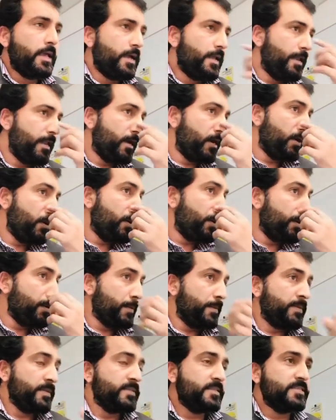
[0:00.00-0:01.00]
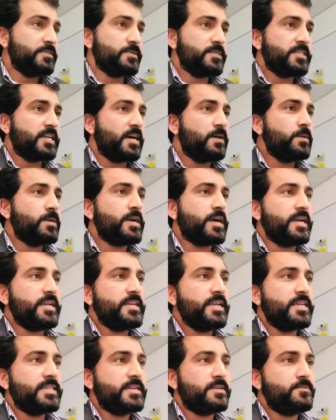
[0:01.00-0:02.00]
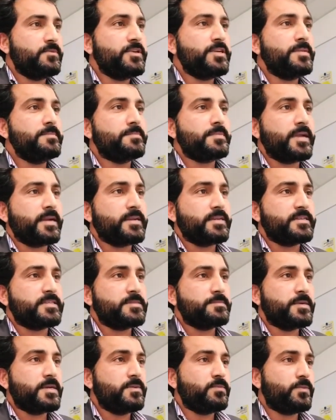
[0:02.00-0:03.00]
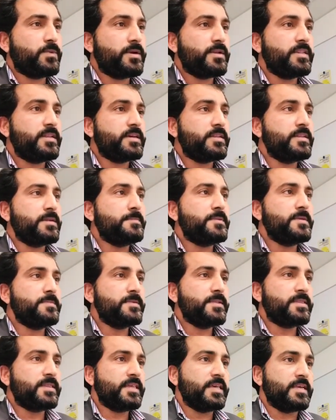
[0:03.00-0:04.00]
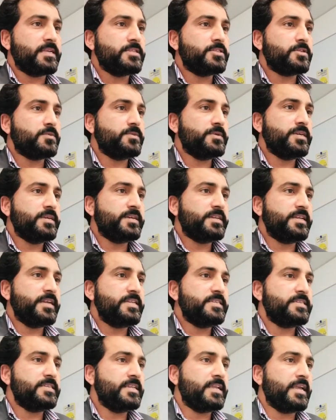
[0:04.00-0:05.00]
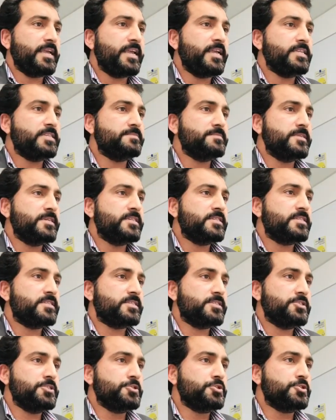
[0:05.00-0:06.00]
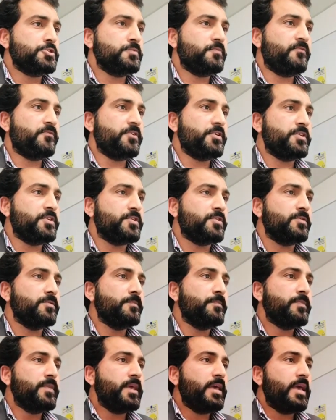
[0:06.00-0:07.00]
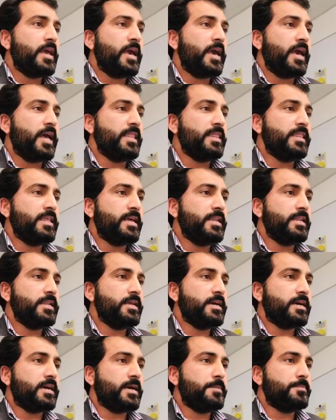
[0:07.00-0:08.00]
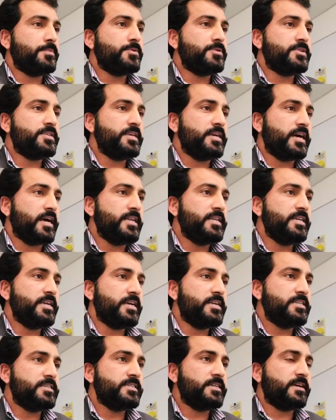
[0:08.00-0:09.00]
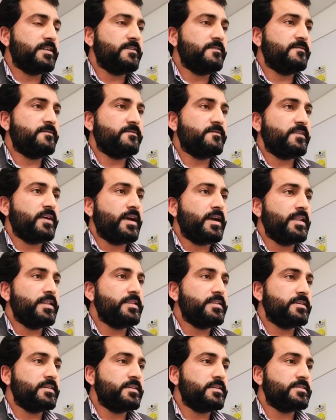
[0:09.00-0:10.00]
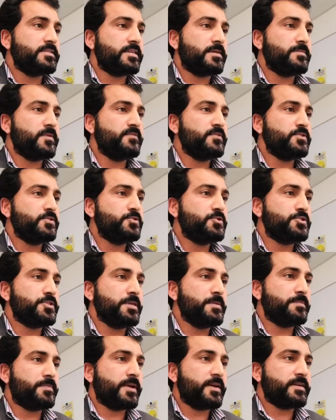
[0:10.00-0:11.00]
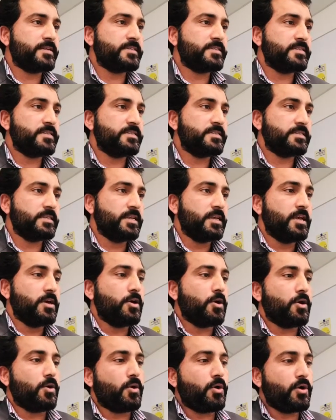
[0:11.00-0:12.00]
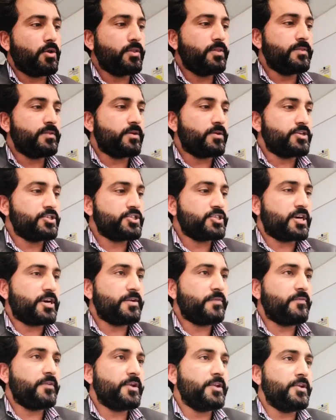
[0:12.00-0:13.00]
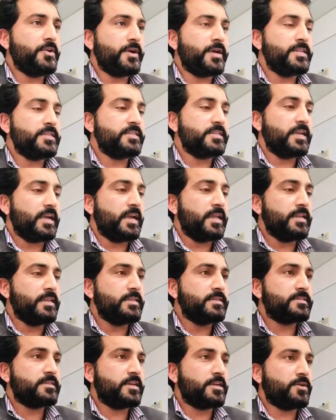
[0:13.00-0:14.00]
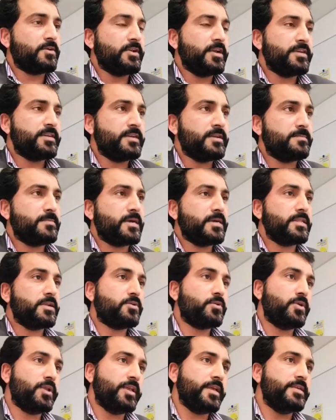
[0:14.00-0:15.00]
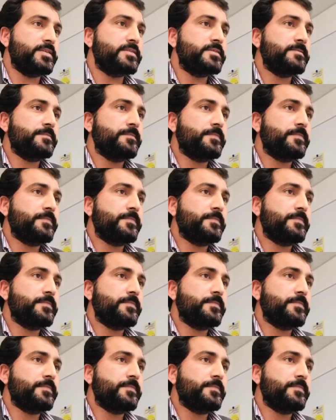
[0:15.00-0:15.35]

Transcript: Now, this was our idea that we can practice, but what the other people think. So we created an 8 minutes YouTube video, and then I put the idea itself and some of the suturing practices on a short video and circulated among the colleagues.